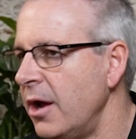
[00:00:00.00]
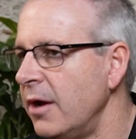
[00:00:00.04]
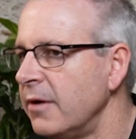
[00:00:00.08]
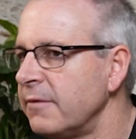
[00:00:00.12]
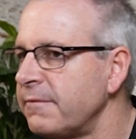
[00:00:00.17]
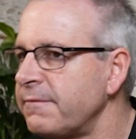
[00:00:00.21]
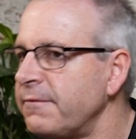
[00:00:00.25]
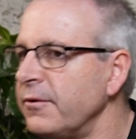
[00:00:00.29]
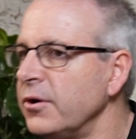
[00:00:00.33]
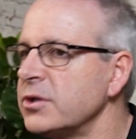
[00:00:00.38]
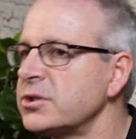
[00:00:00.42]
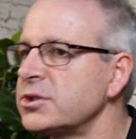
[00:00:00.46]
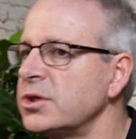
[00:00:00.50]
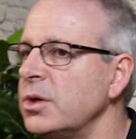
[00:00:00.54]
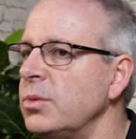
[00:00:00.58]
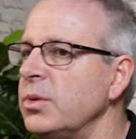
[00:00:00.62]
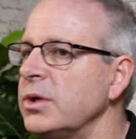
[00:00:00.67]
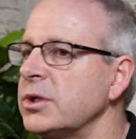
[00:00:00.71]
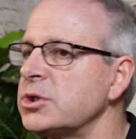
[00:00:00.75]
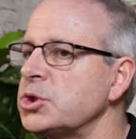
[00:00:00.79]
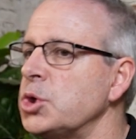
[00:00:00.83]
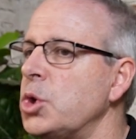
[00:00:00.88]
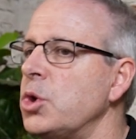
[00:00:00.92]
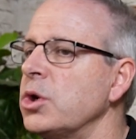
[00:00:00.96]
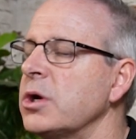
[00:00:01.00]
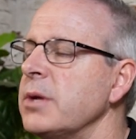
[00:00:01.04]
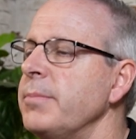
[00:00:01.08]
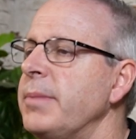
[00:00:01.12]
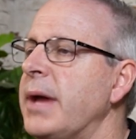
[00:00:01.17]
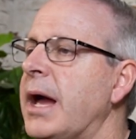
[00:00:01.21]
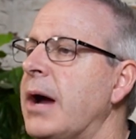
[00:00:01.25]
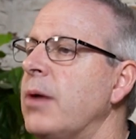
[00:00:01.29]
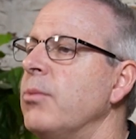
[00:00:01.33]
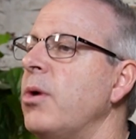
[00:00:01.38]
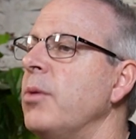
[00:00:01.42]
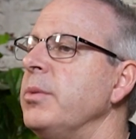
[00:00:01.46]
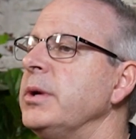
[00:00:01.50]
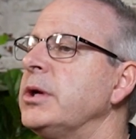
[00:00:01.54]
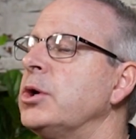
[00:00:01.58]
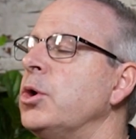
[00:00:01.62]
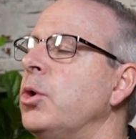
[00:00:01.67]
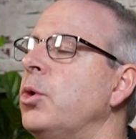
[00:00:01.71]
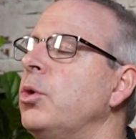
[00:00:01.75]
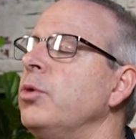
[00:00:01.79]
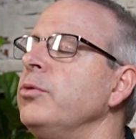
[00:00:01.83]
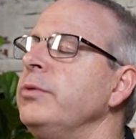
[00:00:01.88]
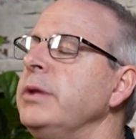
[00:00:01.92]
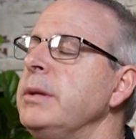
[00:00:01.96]
First, I want to talk about what we
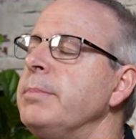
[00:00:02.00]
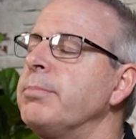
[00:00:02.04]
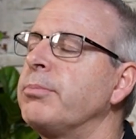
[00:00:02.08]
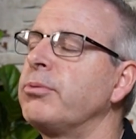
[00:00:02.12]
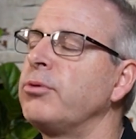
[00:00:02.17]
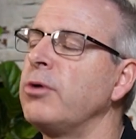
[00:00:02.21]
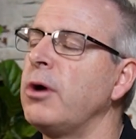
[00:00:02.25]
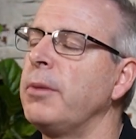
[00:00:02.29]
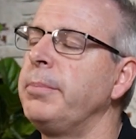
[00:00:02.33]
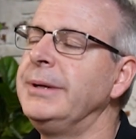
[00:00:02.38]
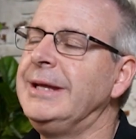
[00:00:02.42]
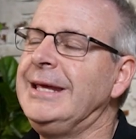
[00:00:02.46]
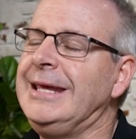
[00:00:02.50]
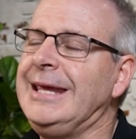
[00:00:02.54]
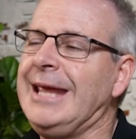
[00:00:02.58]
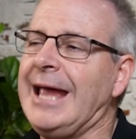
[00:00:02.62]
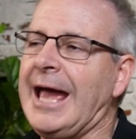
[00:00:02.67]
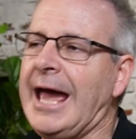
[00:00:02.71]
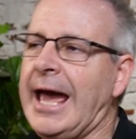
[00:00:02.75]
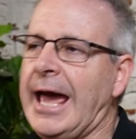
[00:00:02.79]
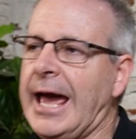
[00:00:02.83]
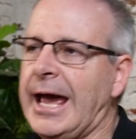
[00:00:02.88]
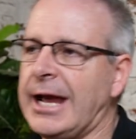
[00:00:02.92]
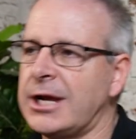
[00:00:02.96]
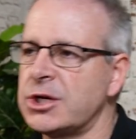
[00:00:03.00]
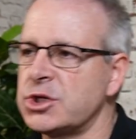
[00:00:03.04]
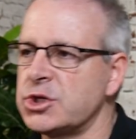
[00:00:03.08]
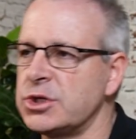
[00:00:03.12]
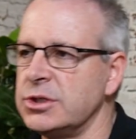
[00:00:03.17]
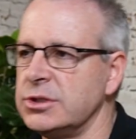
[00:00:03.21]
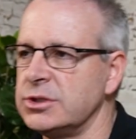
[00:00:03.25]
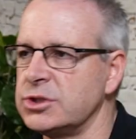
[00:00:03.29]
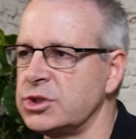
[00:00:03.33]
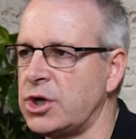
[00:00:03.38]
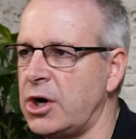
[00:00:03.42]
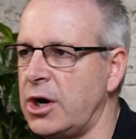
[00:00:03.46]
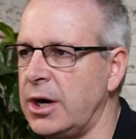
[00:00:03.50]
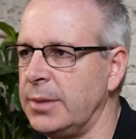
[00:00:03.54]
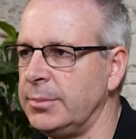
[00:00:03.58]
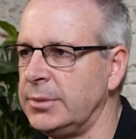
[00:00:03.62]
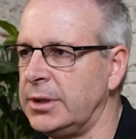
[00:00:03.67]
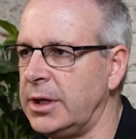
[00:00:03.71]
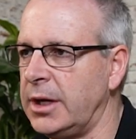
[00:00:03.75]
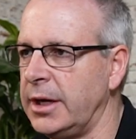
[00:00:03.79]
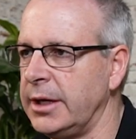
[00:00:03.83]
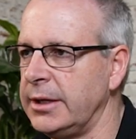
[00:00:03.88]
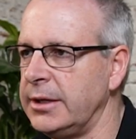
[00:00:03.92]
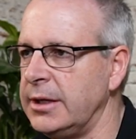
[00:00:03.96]
call the property action
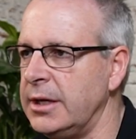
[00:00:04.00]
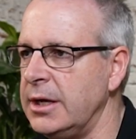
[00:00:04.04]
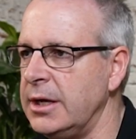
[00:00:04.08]
timeline.